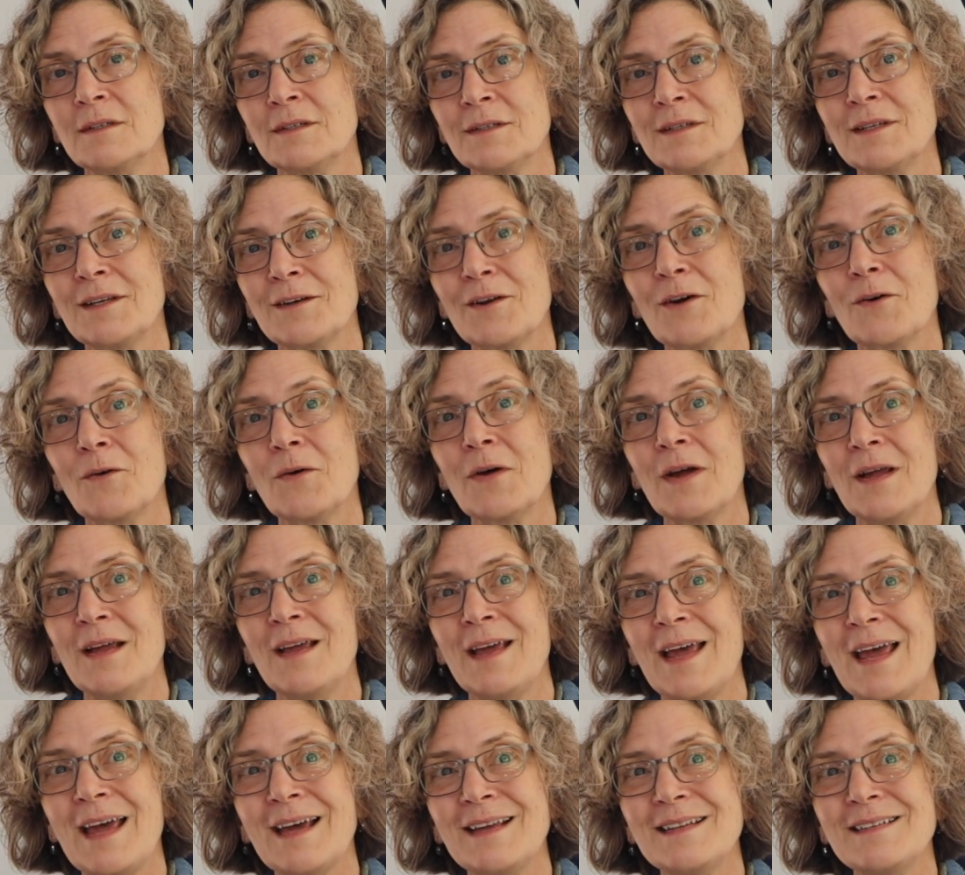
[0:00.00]
you know.
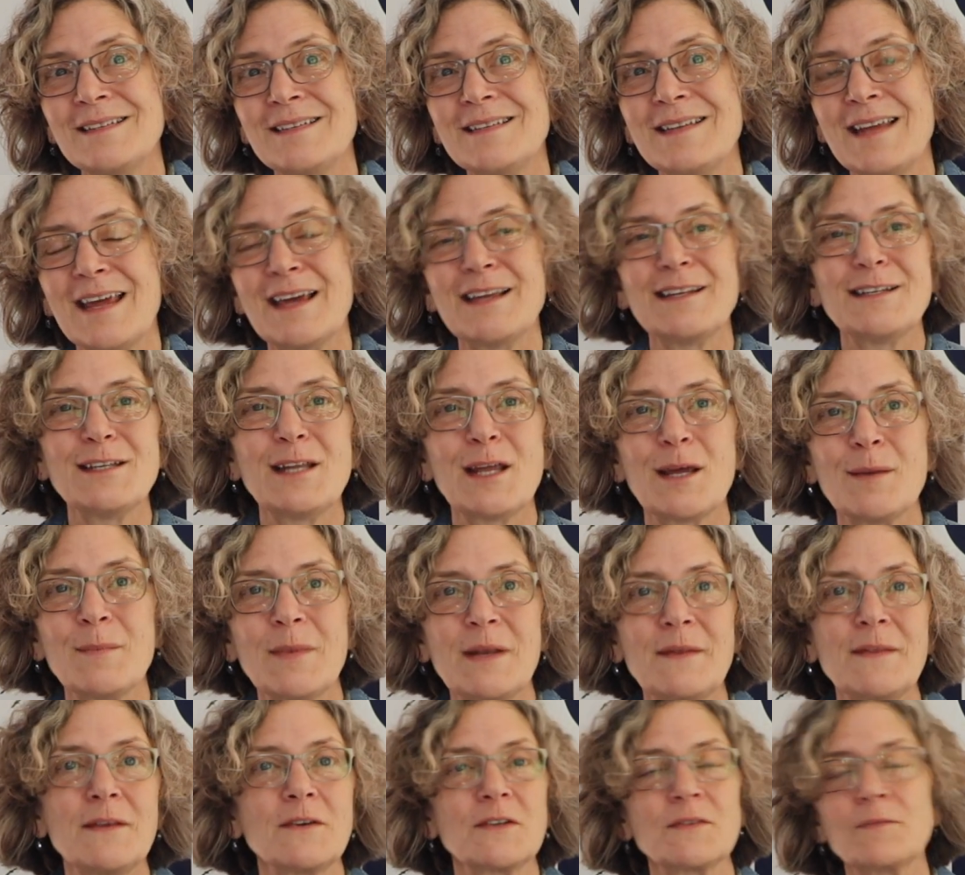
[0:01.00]
And I
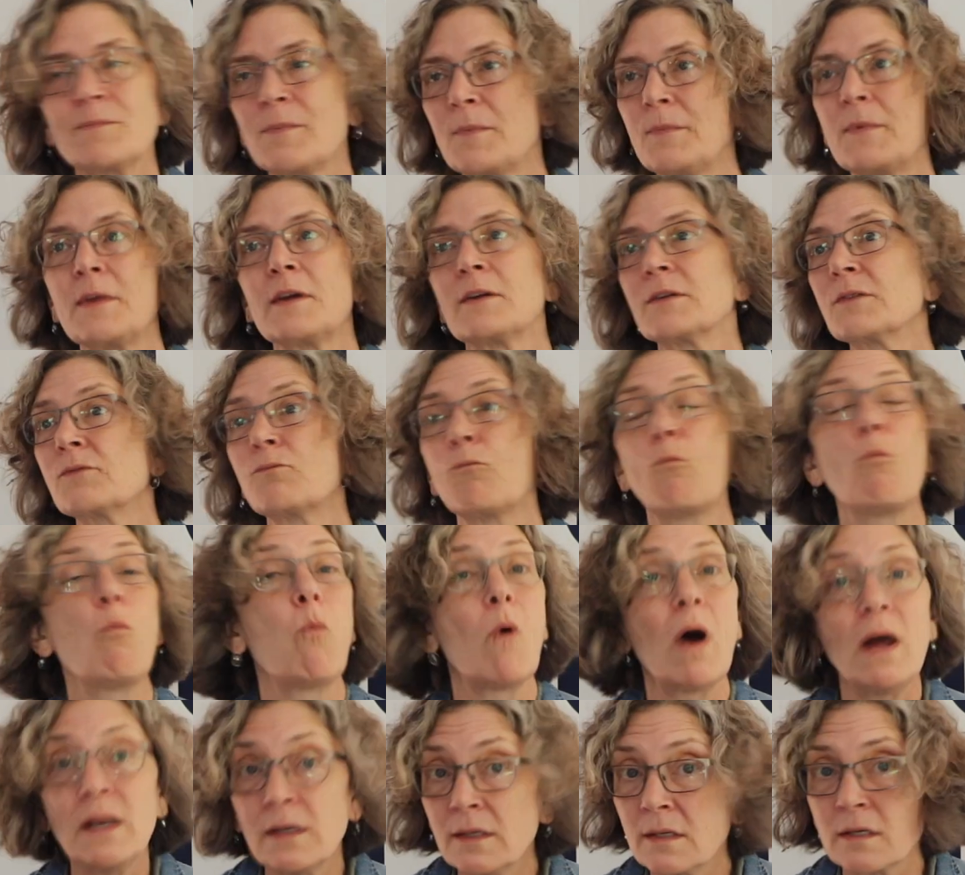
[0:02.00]
mean, there's
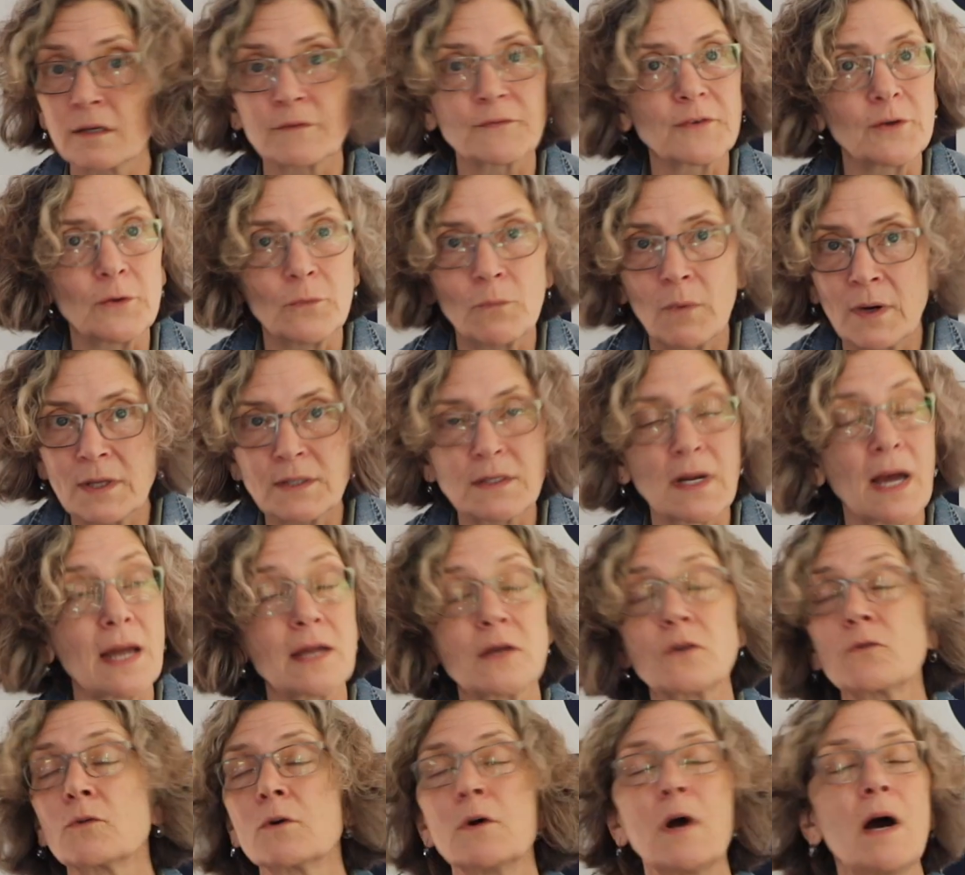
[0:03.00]
wonderful, I
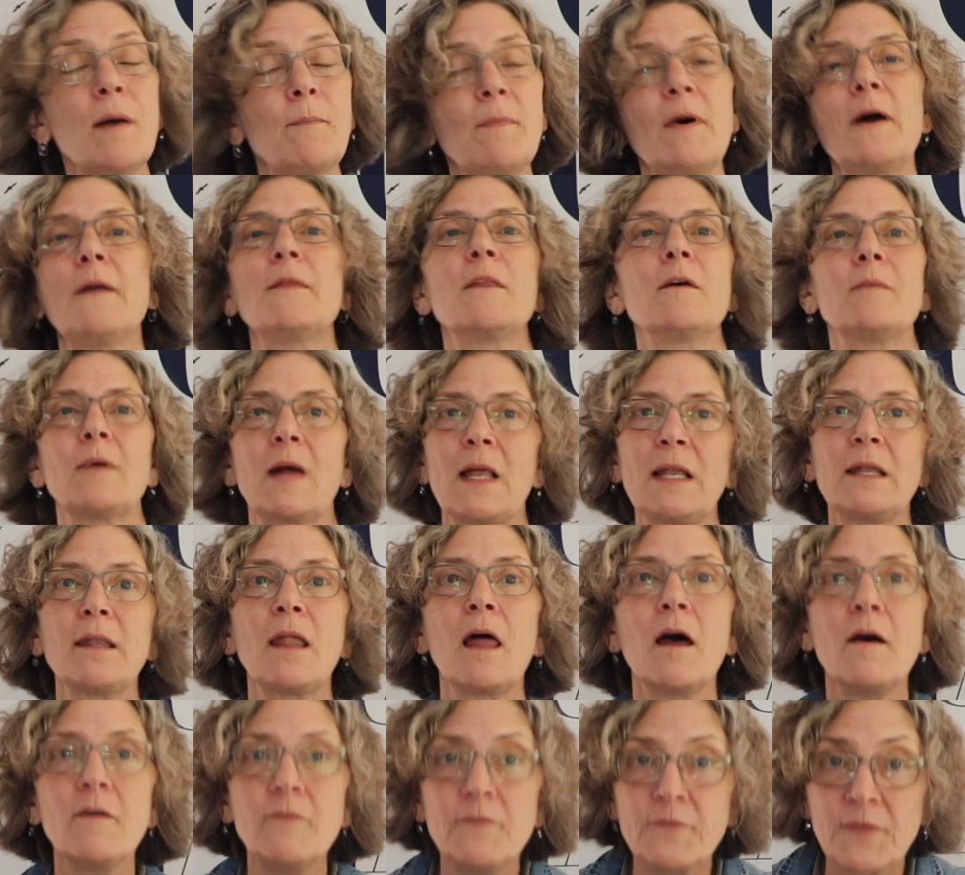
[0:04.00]
grew up on them, I
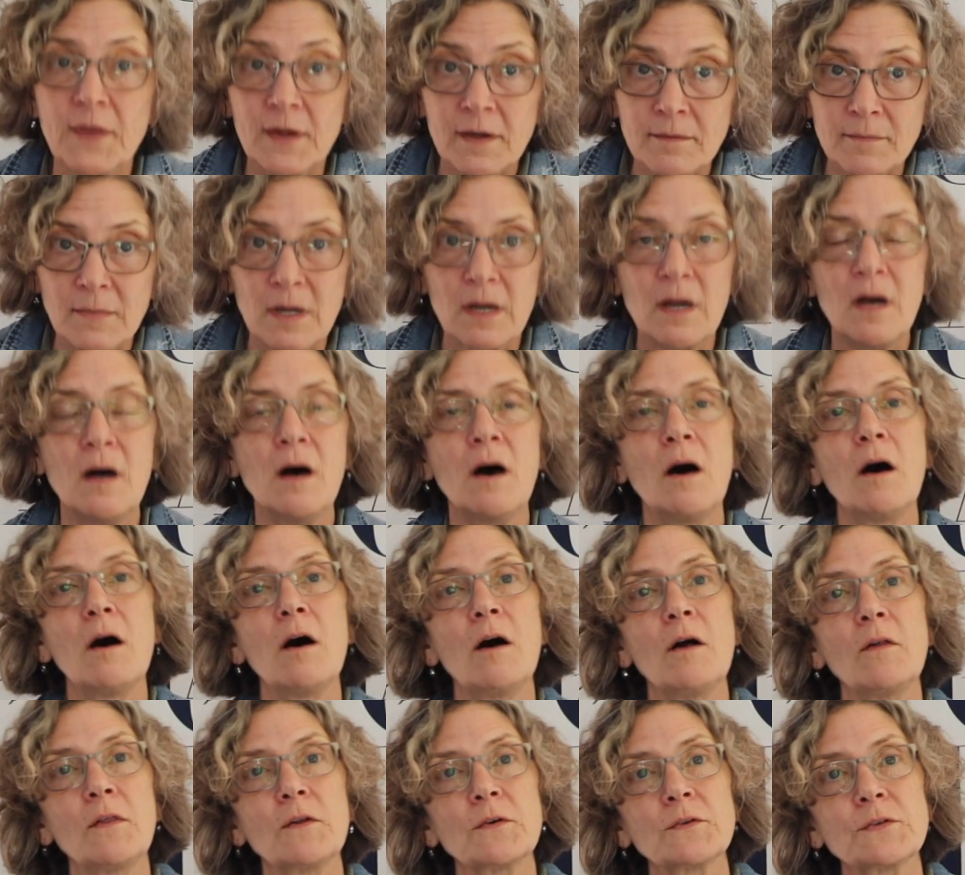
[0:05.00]
loved them,
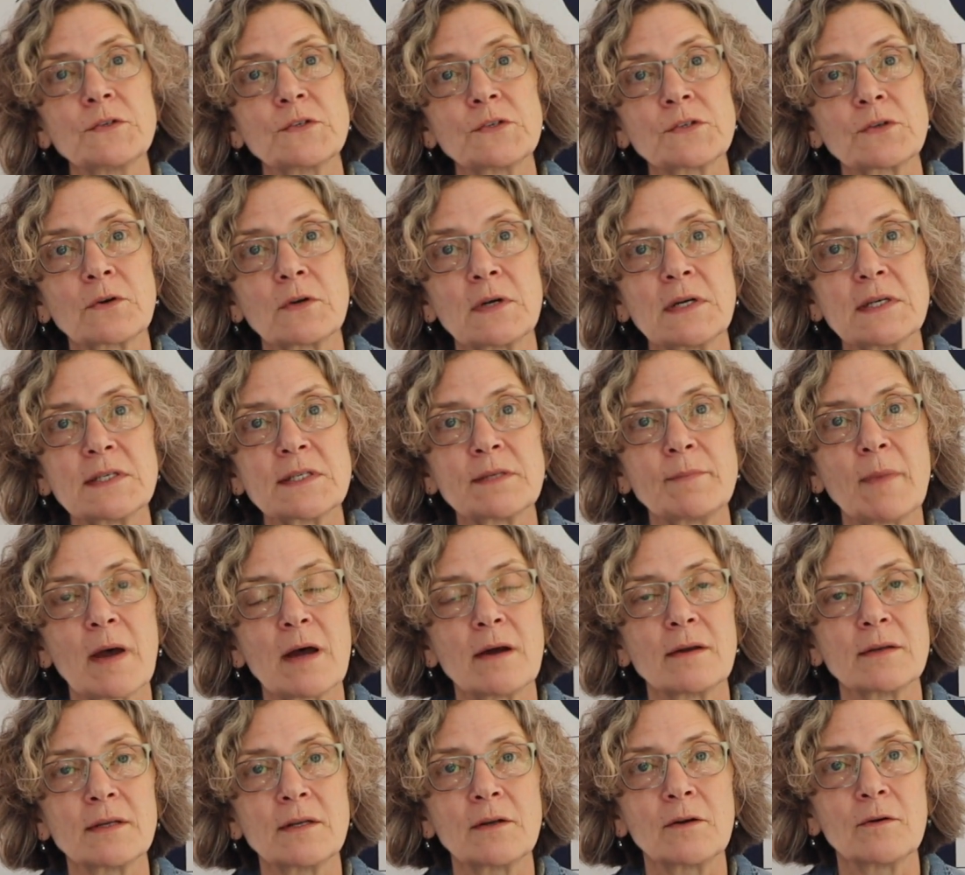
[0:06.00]
all those stories
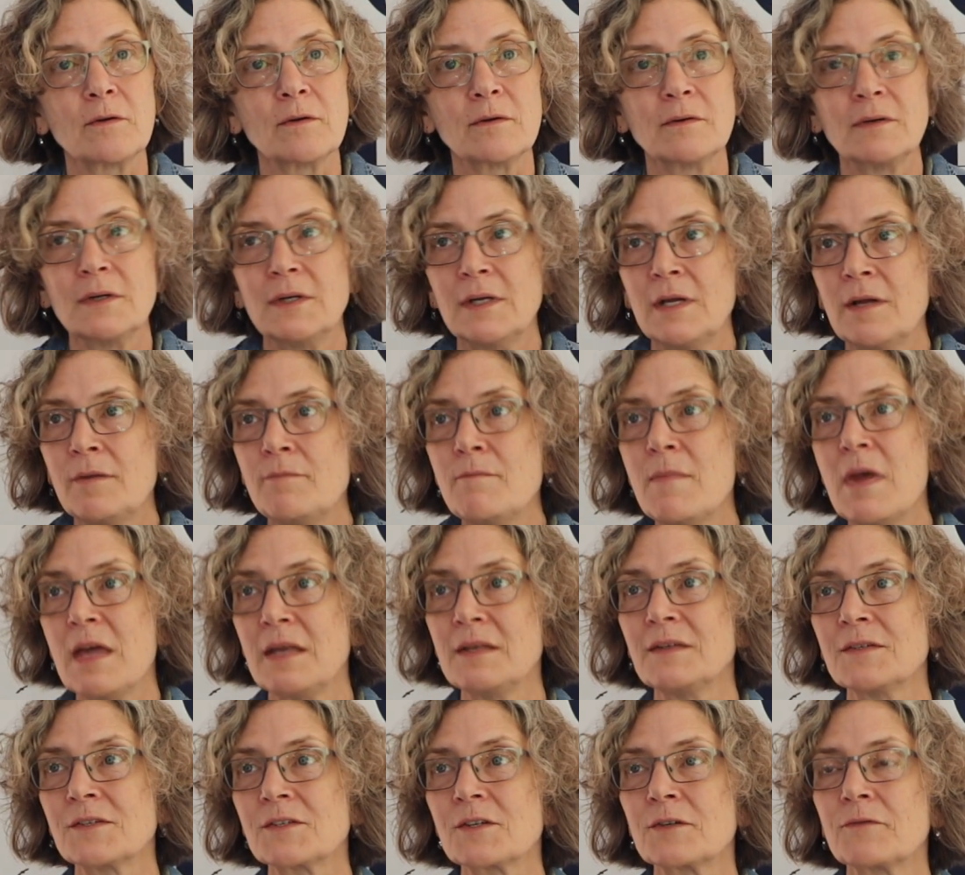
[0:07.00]
about, you know,
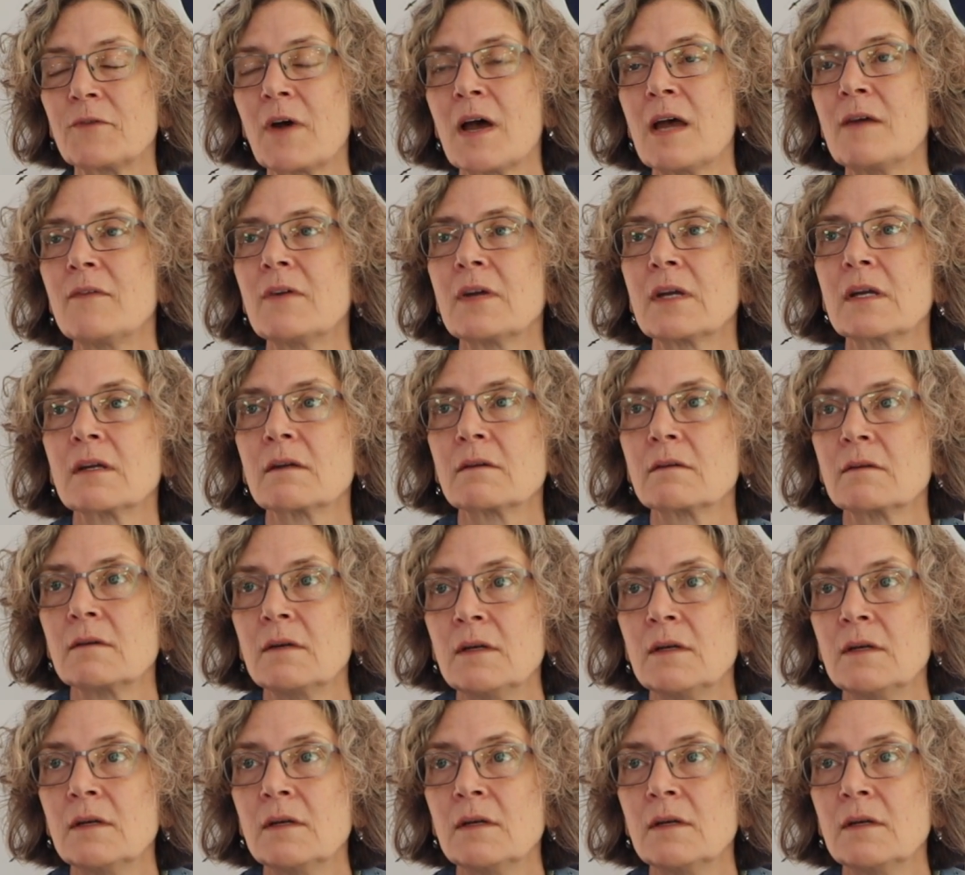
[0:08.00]
men surviving